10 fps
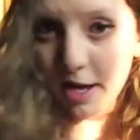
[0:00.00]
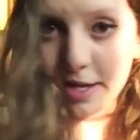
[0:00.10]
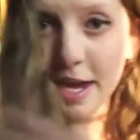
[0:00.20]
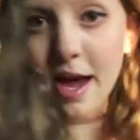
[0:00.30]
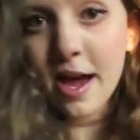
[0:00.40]

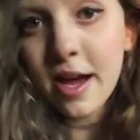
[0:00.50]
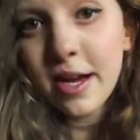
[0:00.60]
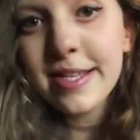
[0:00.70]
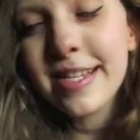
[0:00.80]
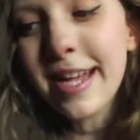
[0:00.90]
Yeah,
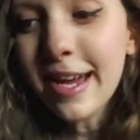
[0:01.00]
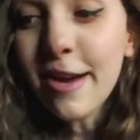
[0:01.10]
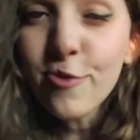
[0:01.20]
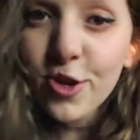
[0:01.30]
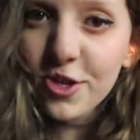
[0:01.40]
today
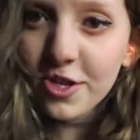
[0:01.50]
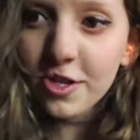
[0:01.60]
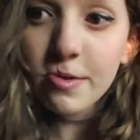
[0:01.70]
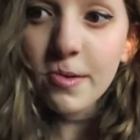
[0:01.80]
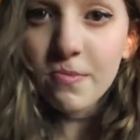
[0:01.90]
I'm going to do
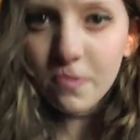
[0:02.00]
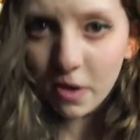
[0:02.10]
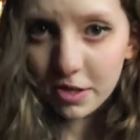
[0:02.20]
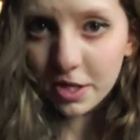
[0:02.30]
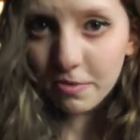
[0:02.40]
something
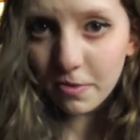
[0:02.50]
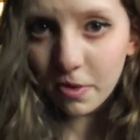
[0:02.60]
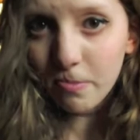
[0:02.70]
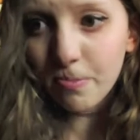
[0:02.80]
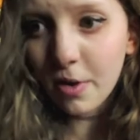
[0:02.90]
very
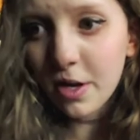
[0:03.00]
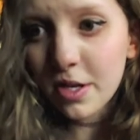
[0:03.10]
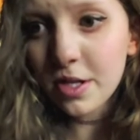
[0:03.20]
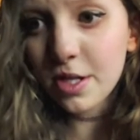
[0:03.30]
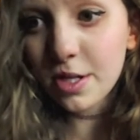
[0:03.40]
different, but
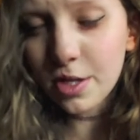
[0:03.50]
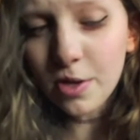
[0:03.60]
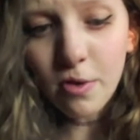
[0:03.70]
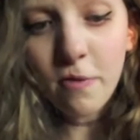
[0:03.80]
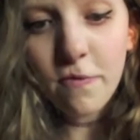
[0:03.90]
it's
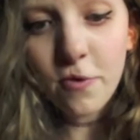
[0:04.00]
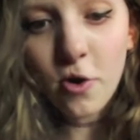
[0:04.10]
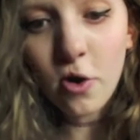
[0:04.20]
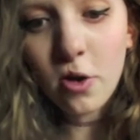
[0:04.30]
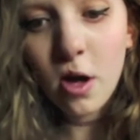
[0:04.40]
still a
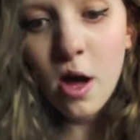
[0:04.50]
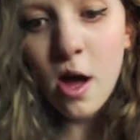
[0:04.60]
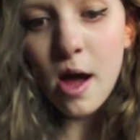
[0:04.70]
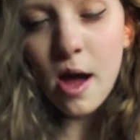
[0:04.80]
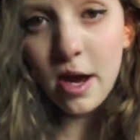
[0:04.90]
vlog,
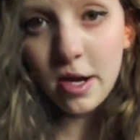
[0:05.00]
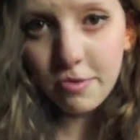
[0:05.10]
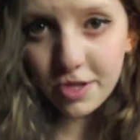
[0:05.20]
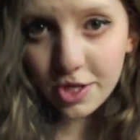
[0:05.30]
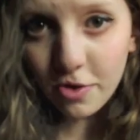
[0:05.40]
and
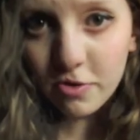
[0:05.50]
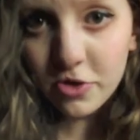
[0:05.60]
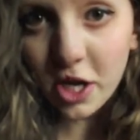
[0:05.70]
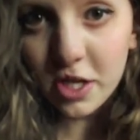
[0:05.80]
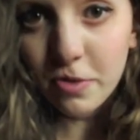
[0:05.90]
I'm still
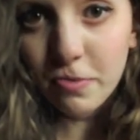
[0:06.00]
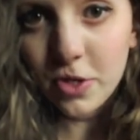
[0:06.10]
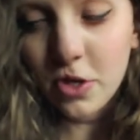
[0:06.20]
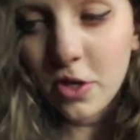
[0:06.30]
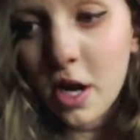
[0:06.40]
chatting with
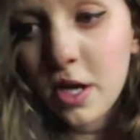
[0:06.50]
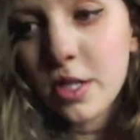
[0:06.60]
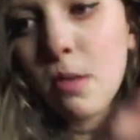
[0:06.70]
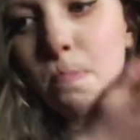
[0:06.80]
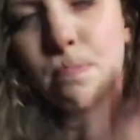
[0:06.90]
you
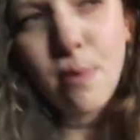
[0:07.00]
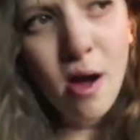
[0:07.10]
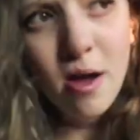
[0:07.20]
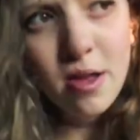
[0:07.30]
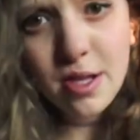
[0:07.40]
guys.
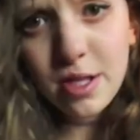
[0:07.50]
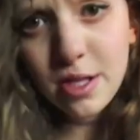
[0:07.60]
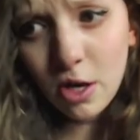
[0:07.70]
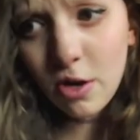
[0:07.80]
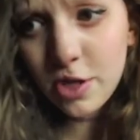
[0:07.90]
But it's
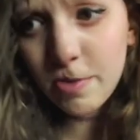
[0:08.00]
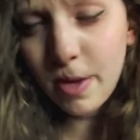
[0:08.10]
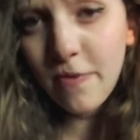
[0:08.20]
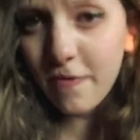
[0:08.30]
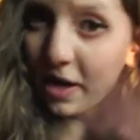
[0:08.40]
going to
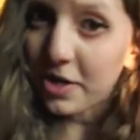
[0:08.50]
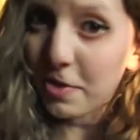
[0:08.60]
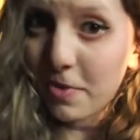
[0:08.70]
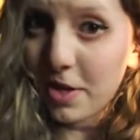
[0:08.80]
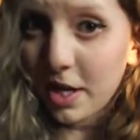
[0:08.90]
be
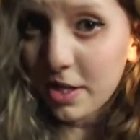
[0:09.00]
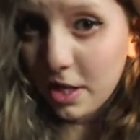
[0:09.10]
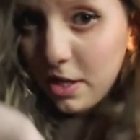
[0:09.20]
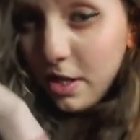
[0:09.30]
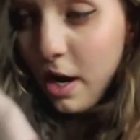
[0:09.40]
fashion
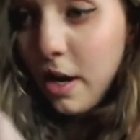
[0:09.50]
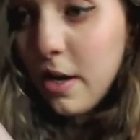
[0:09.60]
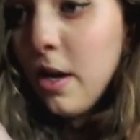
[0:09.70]
related, and